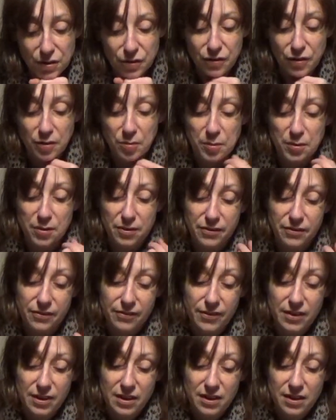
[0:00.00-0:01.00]
some of
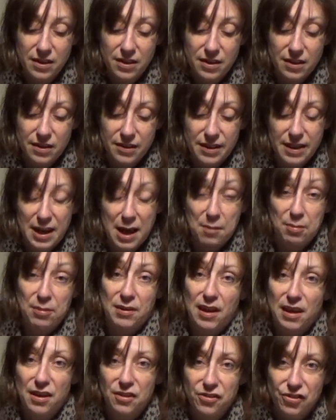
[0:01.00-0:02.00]
the
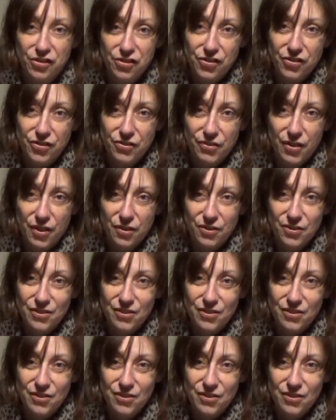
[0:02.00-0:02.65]
applications of those